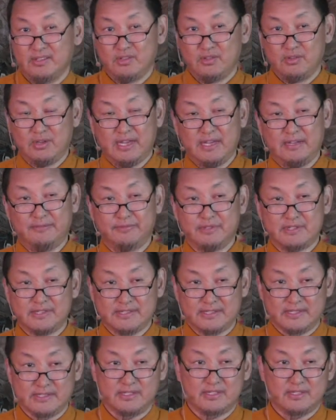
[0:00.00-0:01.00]
You have
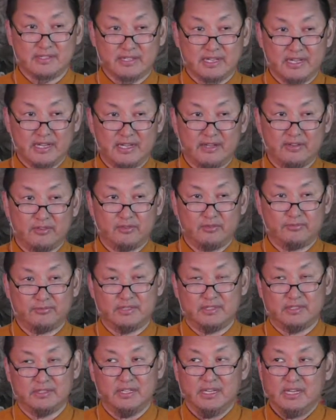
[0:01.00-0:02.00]
such a kind of
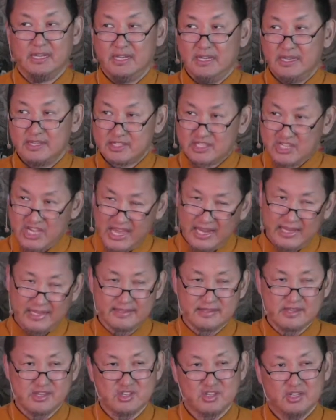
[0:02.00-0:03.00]
the
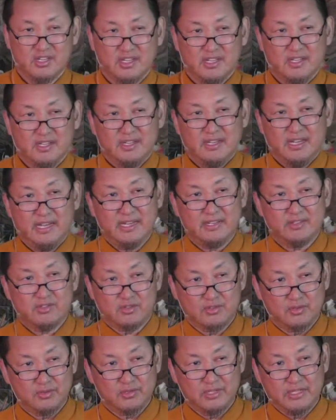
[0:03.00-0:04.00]
challenge
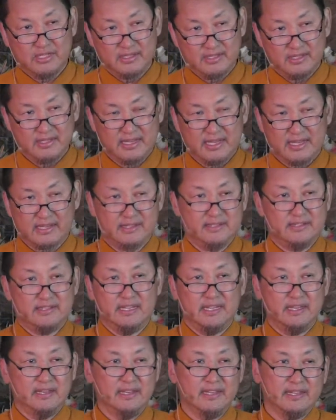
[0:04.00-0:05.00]
and to in the like
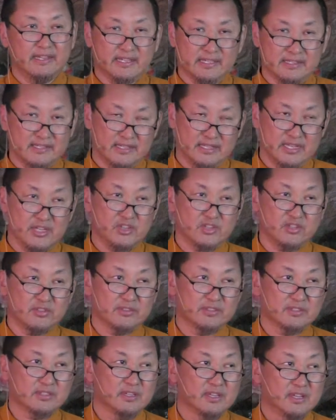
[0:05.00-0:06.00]
daily
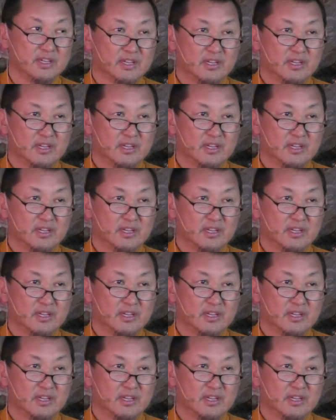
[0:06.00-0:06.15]
conditions.